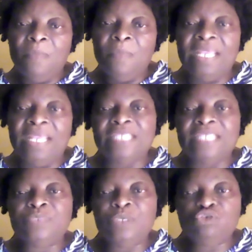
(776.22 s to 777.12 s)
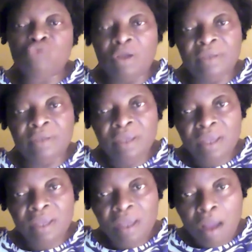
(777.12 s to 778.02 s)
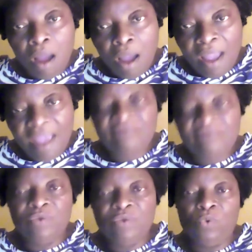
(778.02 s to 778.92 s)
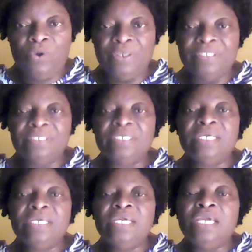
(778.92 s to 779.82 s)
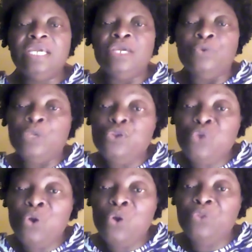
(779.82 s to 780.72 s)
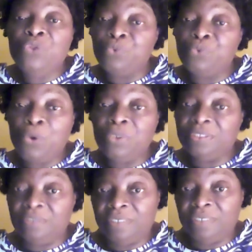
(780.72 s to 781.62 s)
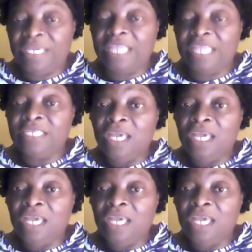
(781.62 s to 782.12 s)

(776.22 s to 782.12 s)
And as we trod heavenward, we know the road is going to get